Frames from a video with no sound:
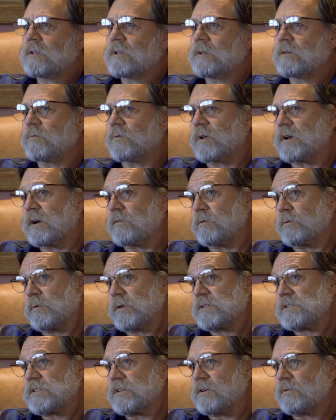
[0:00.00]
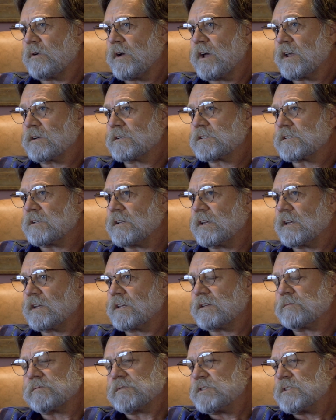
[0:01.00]
whenever we'd see a rattlesnake,
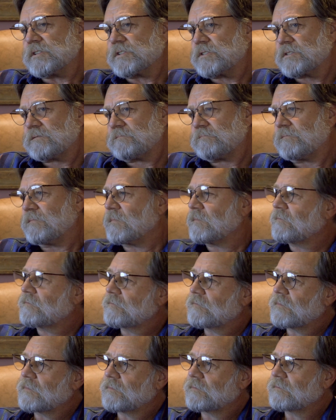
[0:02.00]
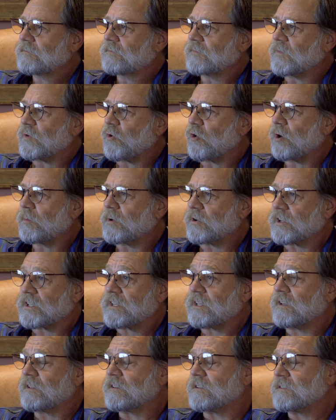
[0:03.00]
it was just normal to
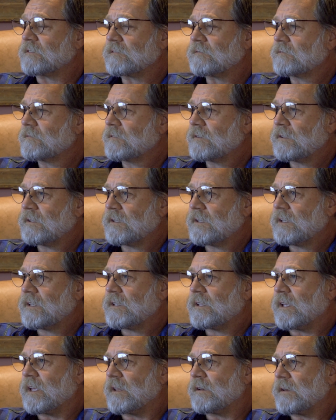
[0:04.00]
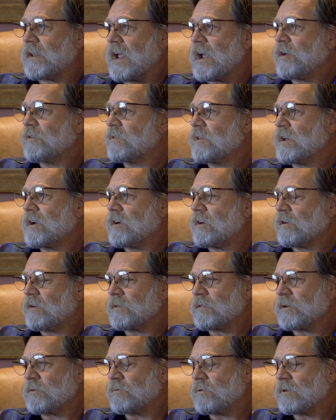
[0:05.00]
kill it. And down there
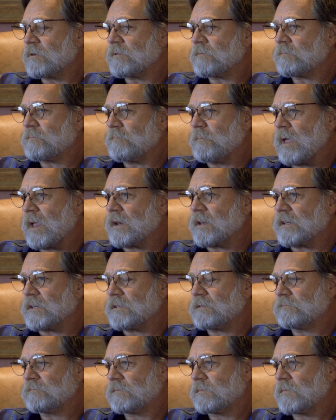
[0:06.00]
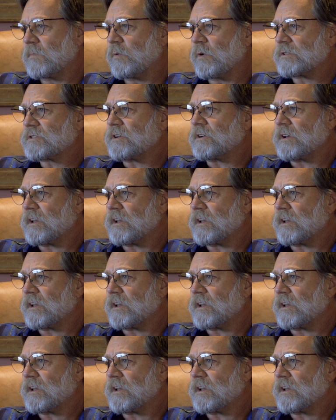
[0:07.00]
were mainly western